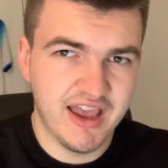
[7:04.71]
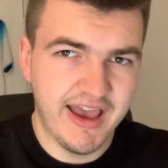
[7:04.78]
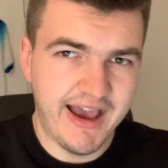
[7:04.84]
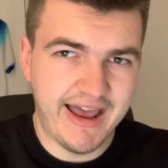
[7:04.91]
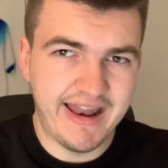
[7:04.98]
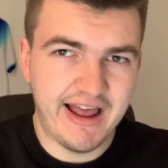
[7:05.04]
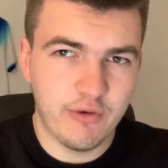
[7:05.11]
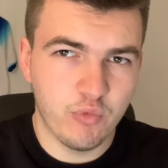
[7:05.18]

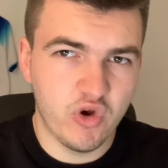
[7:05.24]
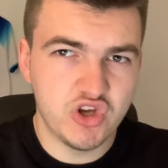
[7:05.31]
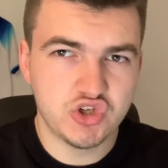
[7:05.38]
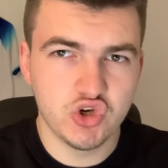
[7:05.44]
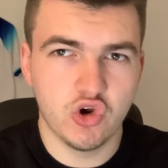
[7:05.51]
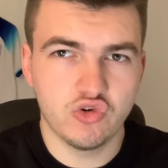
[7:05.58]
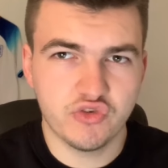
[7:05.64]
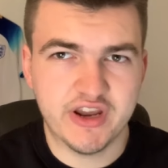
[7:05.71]
And what is
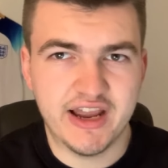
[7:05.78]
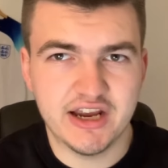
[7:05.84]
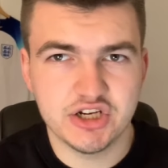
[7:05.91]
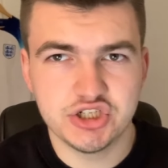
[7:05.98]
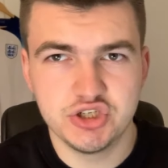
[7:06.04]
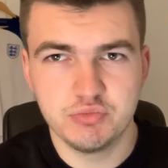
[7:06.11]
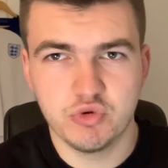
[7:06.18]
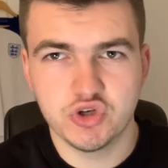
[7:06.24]
your
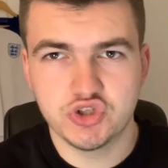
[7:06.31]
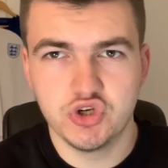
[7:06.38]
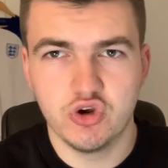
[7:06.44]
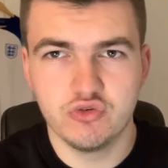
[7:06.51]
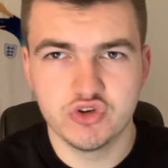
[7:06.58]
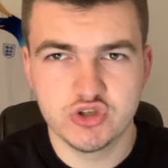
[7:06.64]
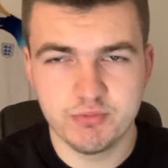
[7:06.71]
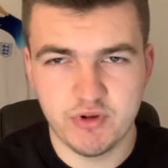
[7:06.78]
reaction? What's your
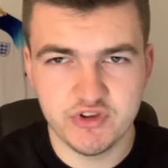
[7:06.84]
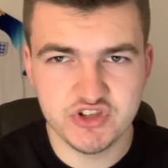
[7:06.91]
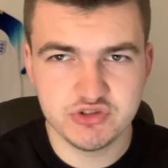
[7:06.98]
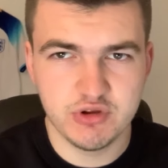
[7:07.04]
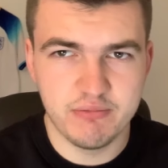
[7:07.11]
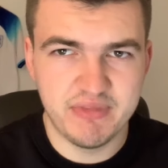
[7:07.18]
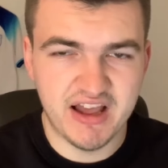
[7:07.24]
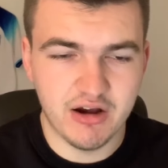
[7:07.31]
response to
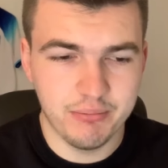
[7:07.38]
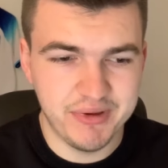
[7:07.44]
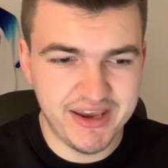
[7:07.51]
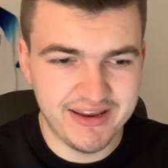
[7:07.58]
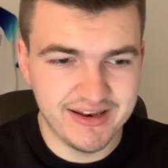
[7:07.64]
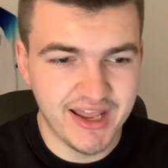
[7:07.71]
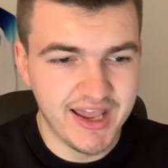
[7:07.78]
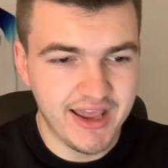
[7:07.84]
him now
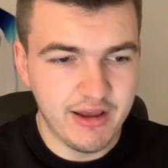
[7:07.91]
being